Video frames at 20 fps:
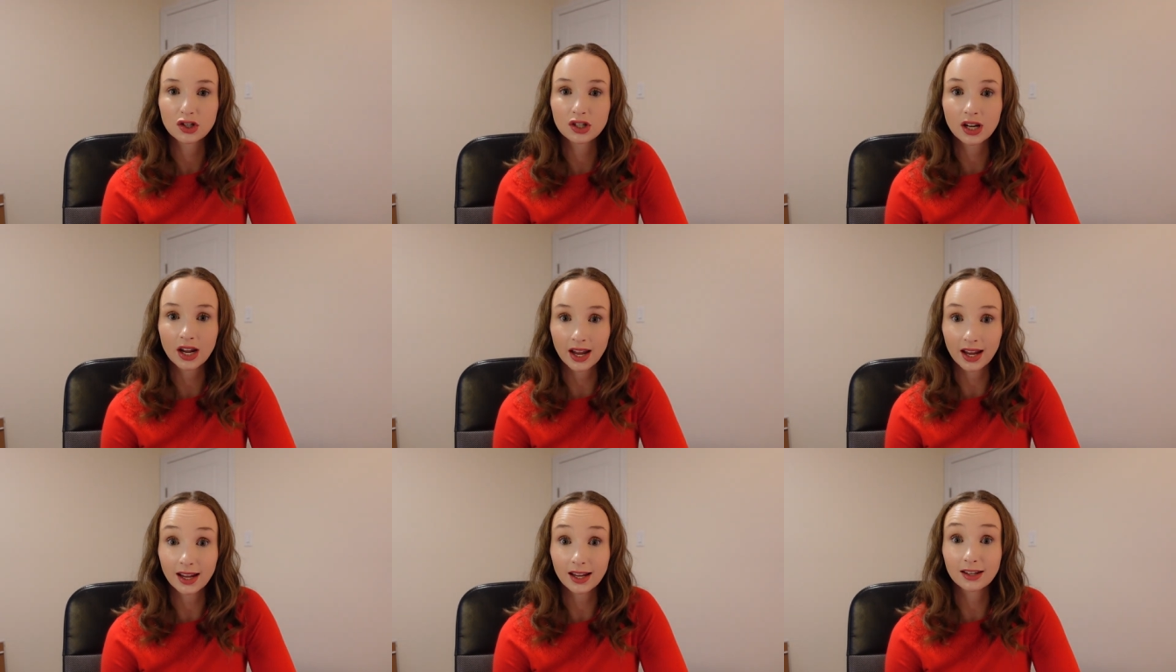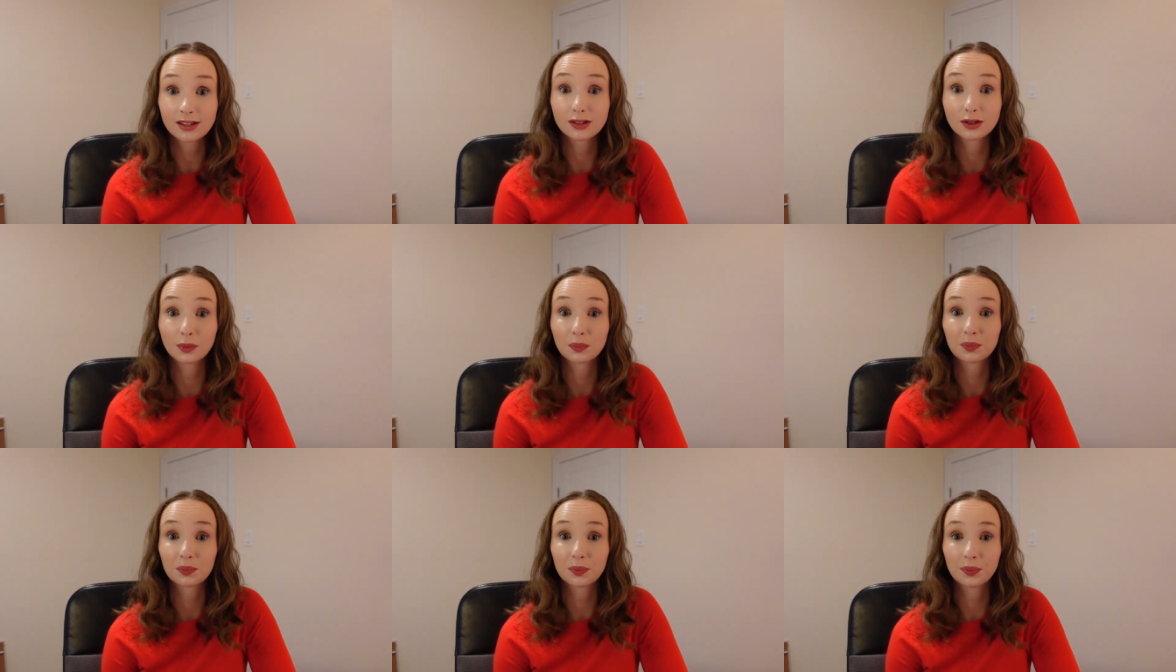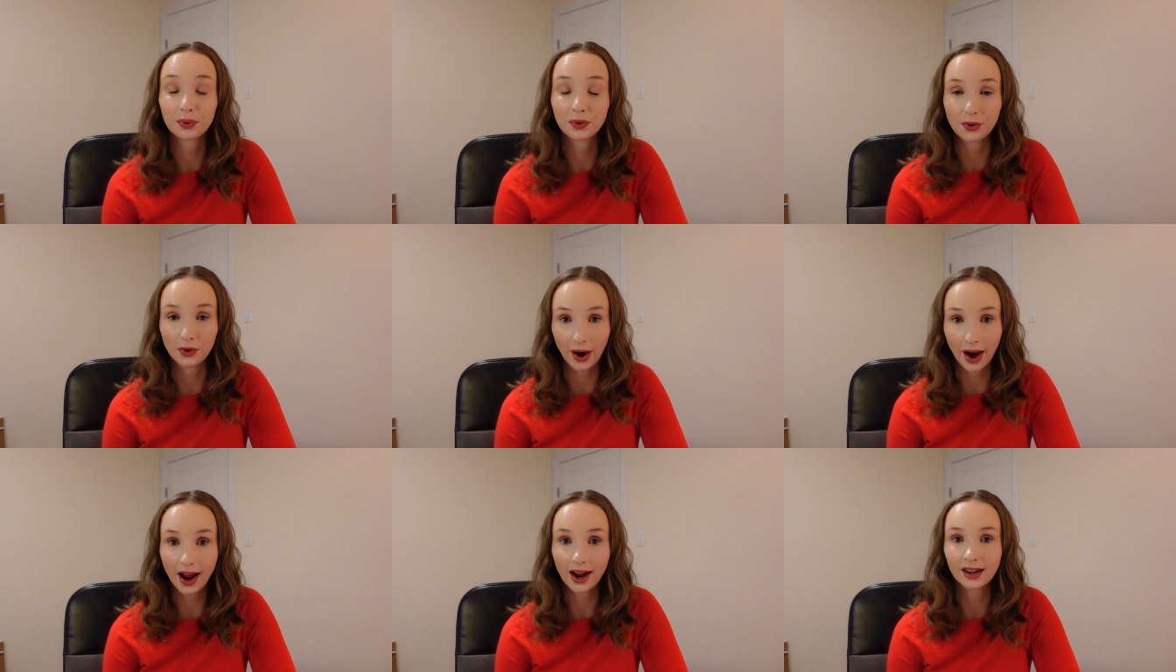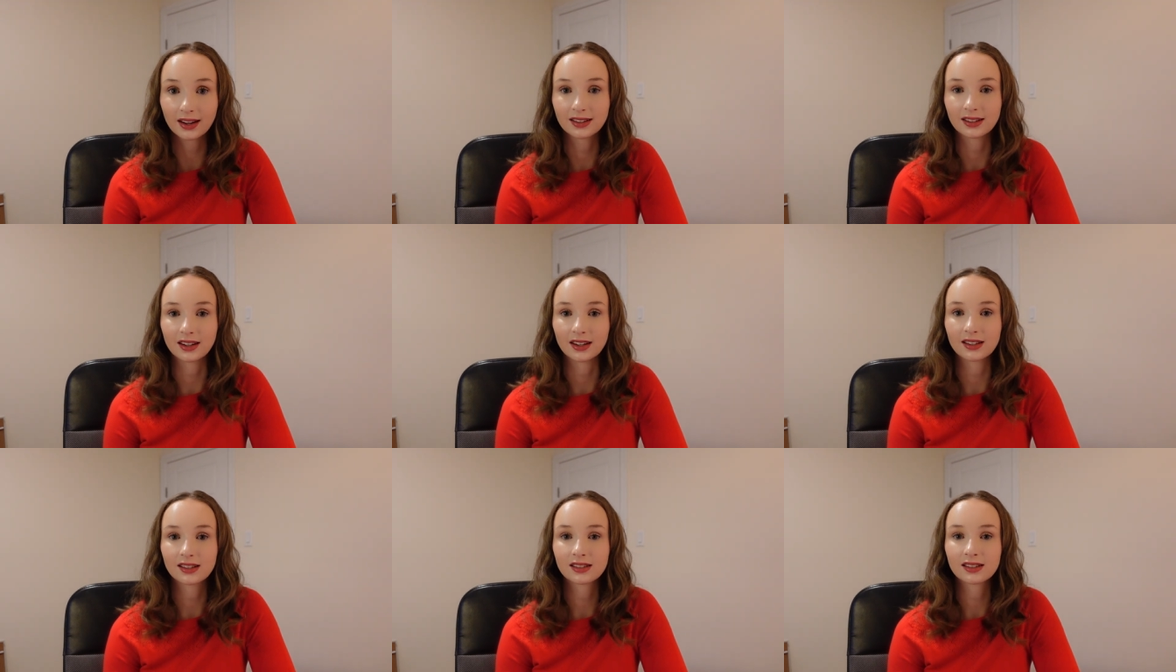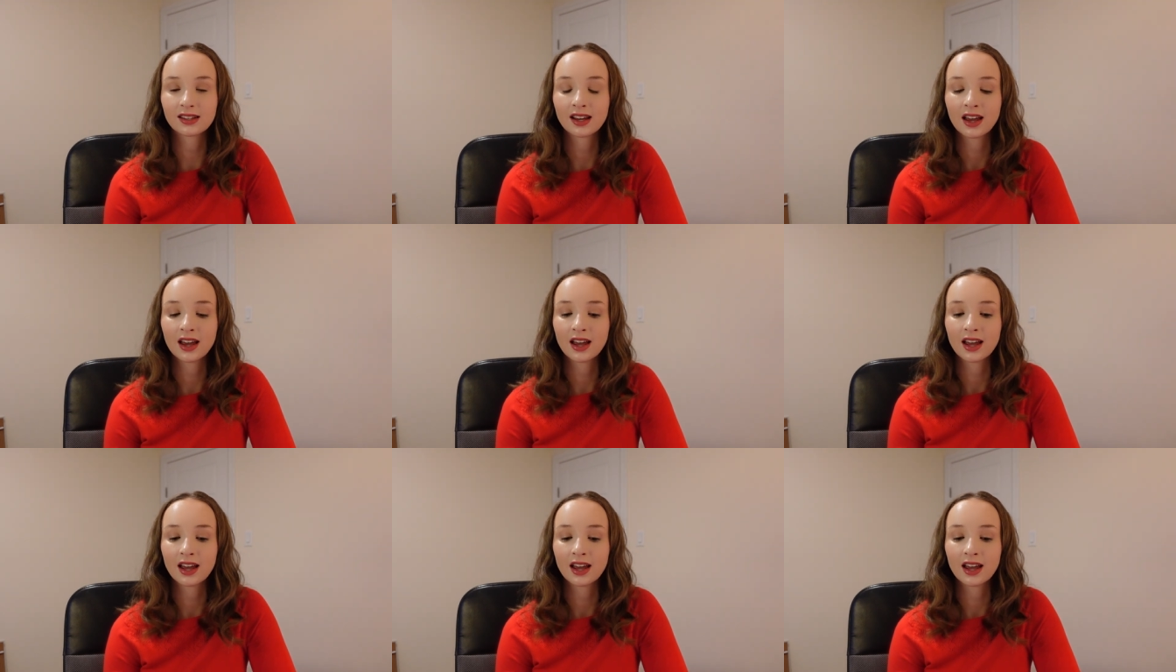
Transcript: takes practice.